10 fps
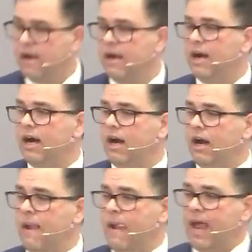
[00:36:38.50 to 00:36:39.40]
uh,
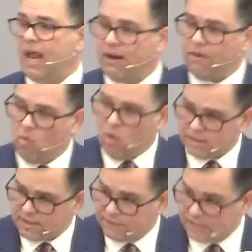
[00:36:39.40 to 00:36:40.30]
once
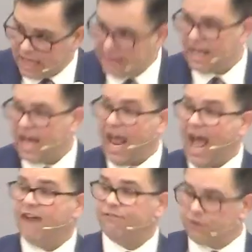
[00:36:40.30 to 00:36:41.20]
I've done that,
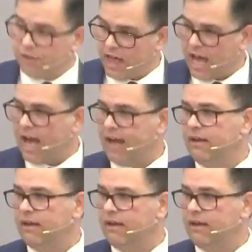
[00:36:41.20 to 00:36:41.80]
after that,